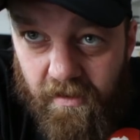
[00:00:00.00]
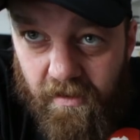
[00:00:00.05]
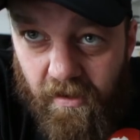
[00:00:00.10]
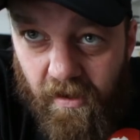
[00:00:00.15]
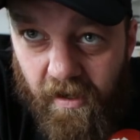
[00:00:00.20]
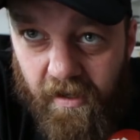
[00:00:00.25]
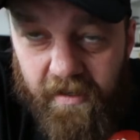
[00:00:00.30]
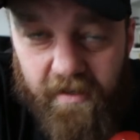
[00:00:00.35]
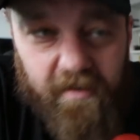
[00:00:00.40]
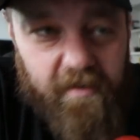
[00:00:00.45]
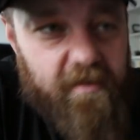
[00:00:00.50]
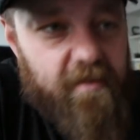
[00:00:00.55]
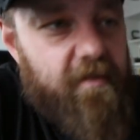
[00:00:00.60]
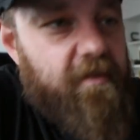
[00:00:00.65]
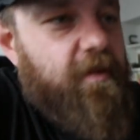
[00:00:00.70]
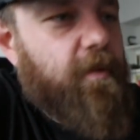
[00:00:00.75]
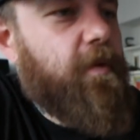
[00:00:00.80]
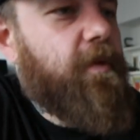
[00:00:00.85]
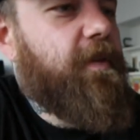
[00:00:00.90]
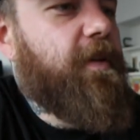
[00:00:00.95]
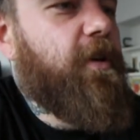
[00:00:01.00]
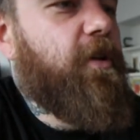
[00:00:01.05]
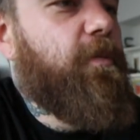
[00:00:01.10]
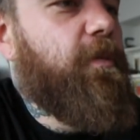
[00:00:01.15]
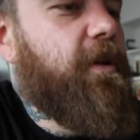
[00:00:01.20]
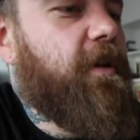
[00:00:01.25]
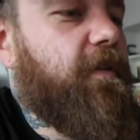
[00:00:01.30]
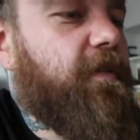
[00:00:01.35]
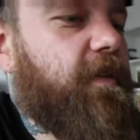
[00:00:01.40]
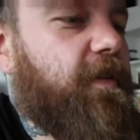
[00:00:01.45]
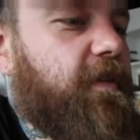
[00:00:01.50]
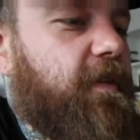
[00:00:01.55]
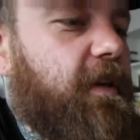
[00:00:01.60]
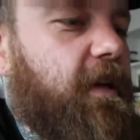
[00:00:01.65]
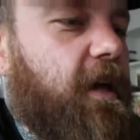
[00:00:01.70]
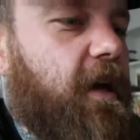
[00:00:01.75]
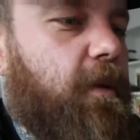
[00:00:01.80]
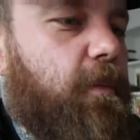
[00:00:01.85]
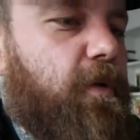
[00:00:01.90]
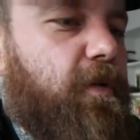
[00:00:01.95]
right? Someone tell me if it's
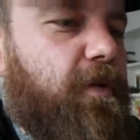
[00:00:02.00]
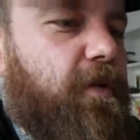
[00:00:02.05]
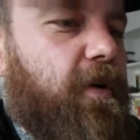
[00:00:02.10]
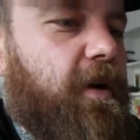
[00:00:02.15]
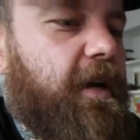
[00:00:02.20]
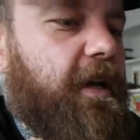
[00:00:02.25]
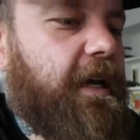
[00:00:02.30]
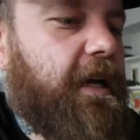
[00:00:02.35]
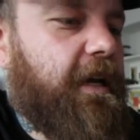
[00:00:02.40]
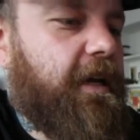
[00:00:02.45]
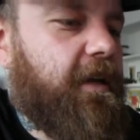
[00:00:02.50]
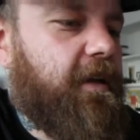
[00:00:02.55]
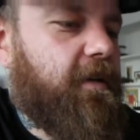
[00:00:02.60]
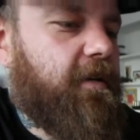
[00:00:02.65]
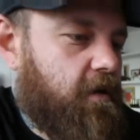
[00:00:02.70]
not before I eat it,